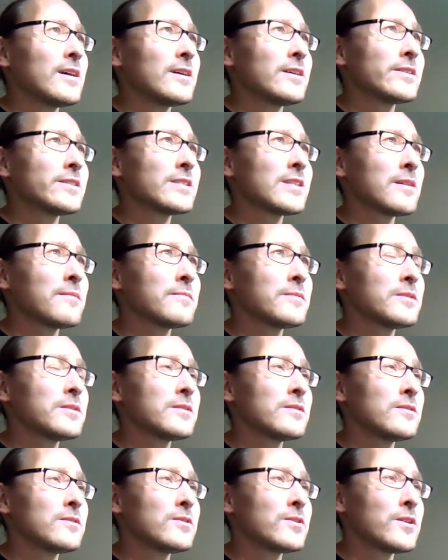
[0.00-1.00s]
some
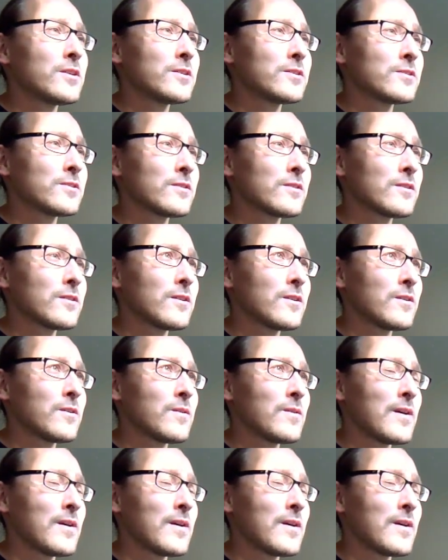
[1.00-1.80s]
turns ago,